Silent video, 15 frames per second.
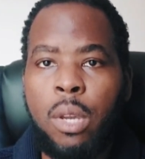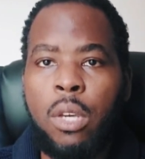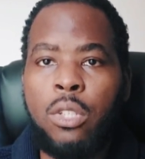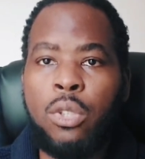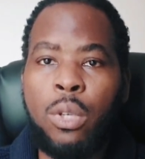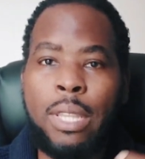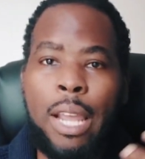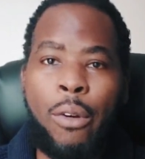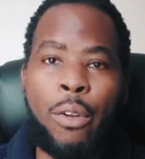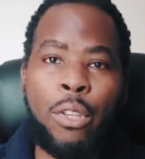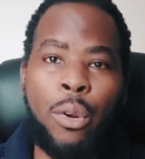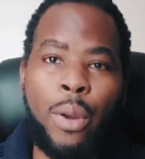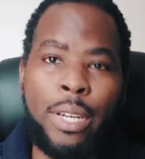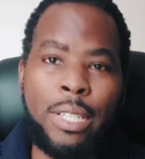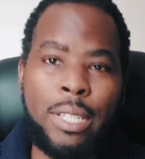So
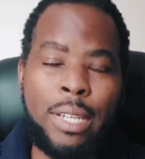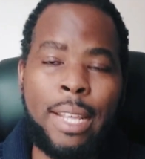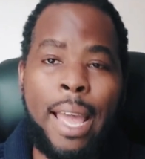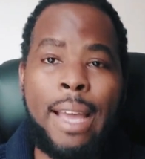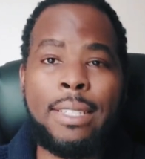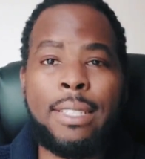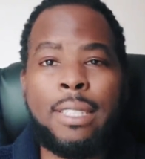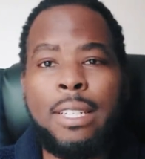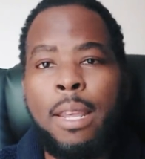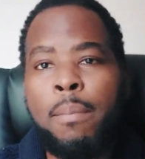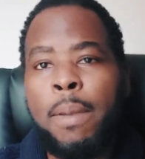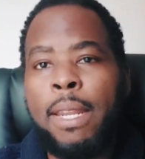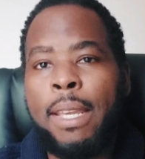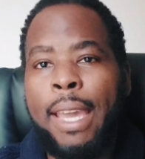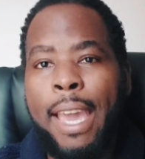daridorexant as a sleep
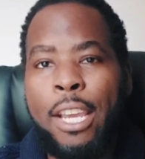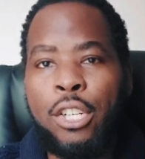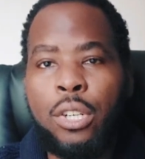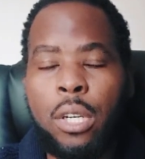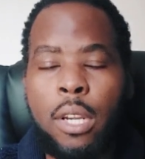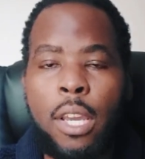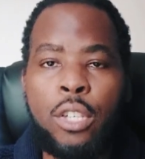medication